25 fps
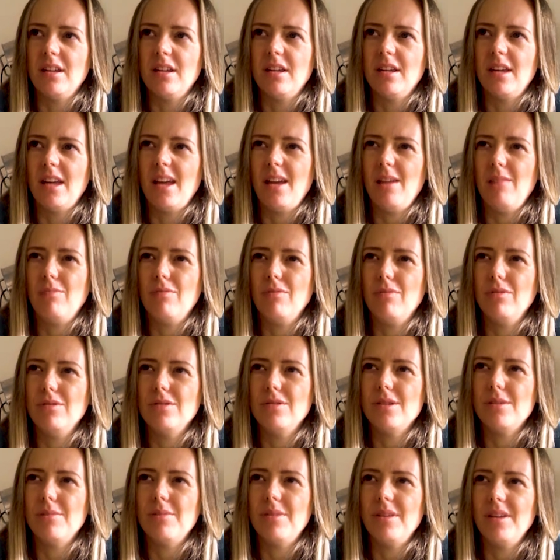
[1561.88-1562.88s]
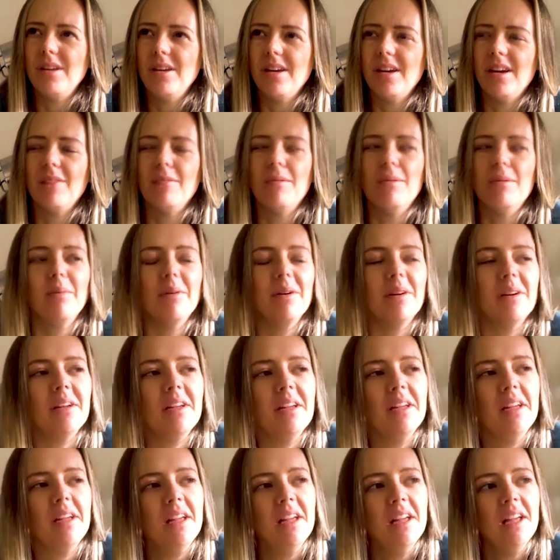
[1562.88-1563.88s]
April or something. I can't remember.
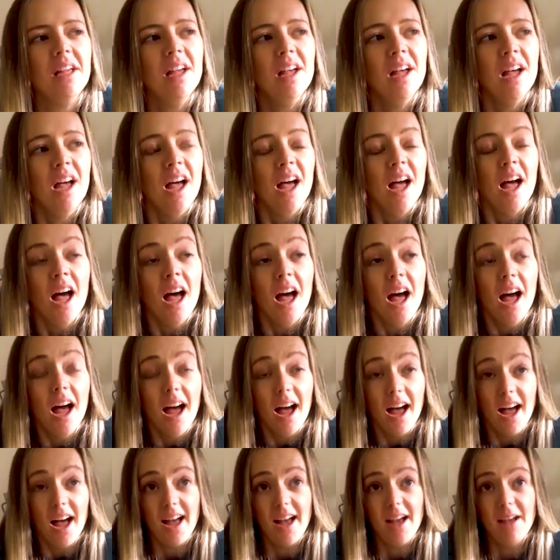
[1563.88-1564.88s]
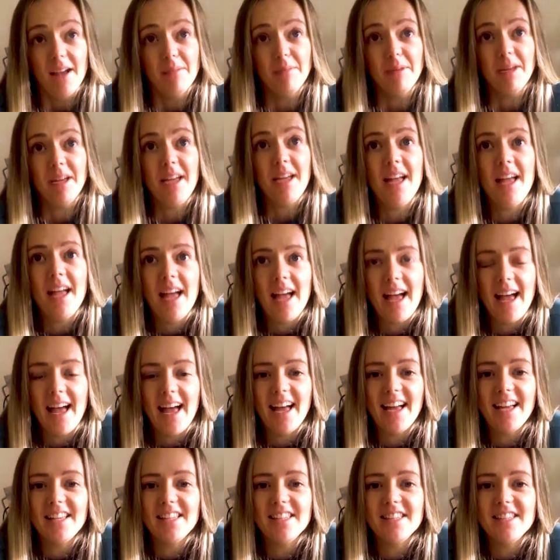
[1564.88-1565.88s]
Um,
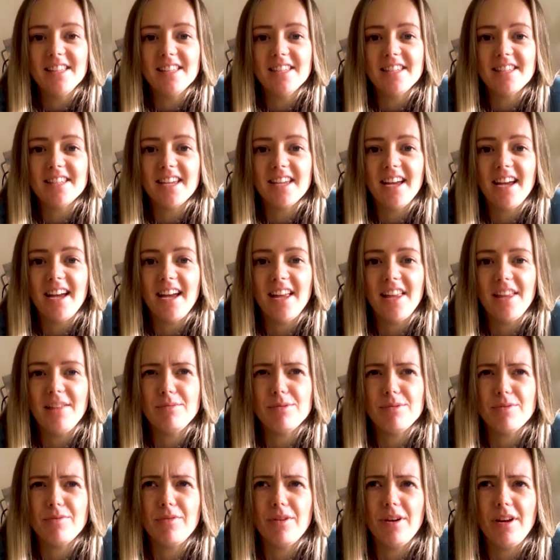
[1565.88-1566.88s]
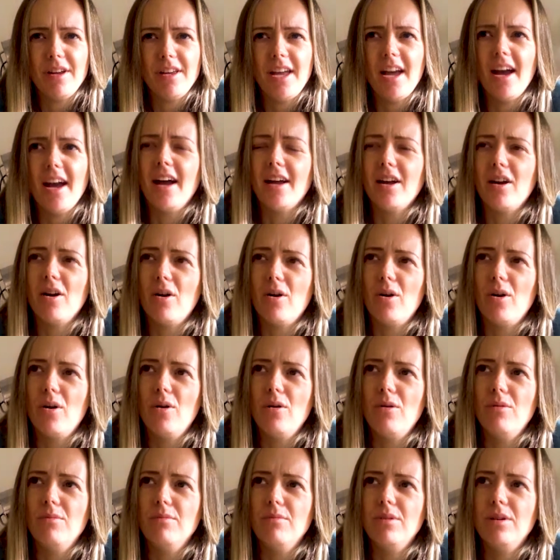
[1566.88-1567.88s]
and uh, it was a yeah. I got
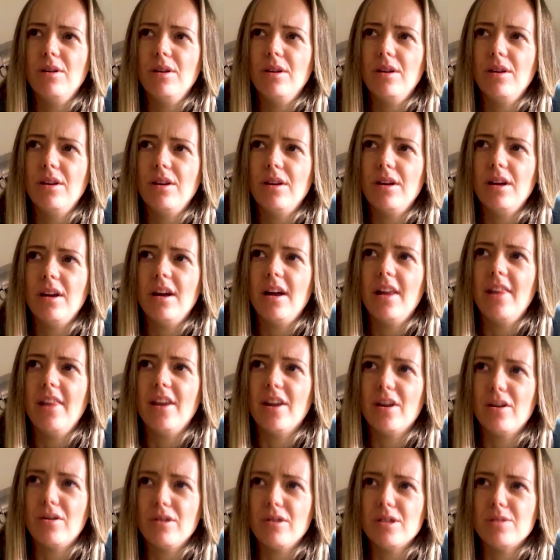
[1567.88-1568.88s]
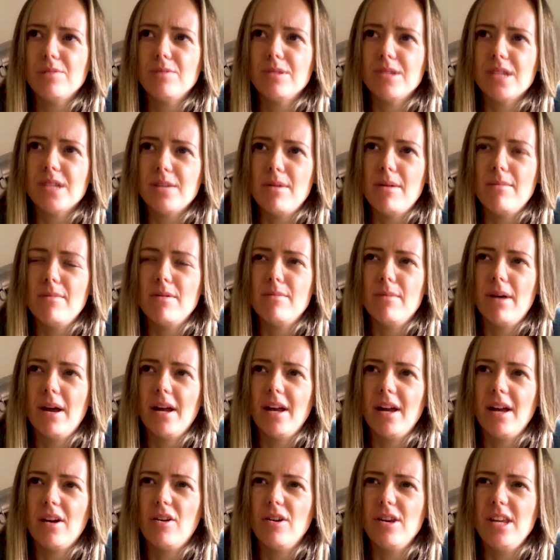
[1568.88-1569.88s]
home, and then at Christmas, I remember
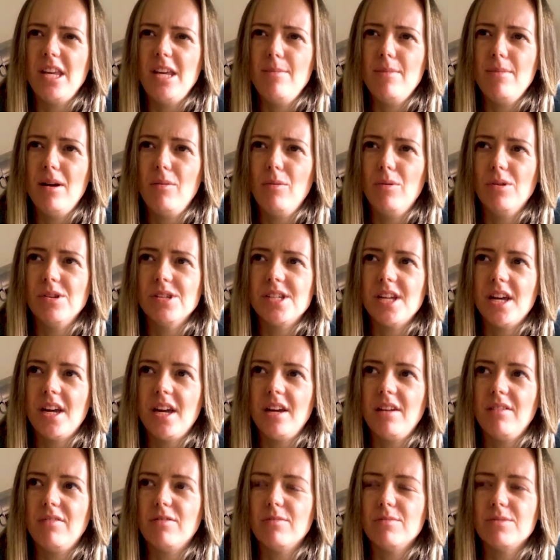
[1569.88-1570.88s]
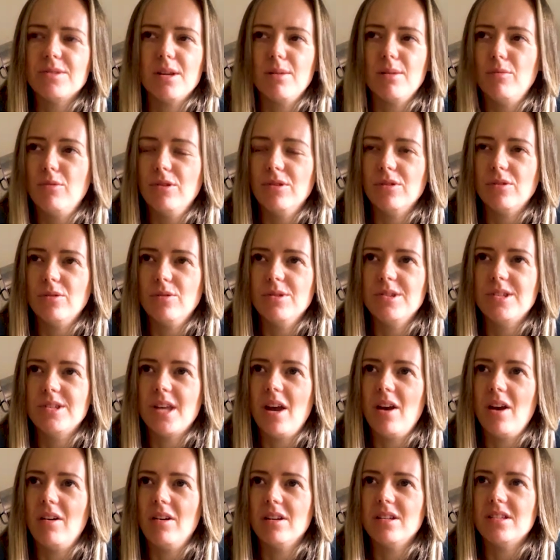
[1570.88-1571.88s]
my I got an email one day from someone called
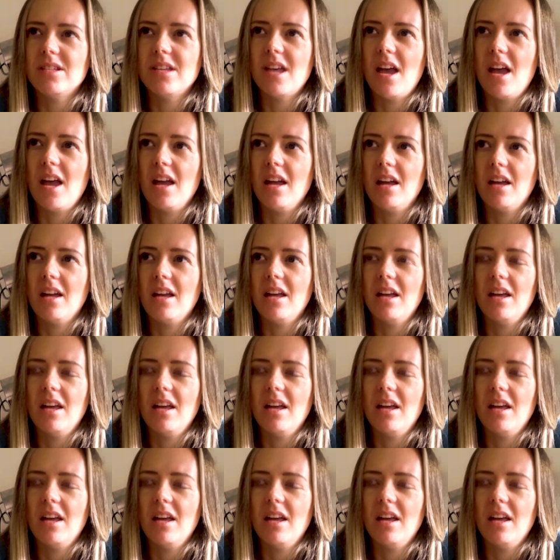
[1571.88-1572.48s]
Sarah saying,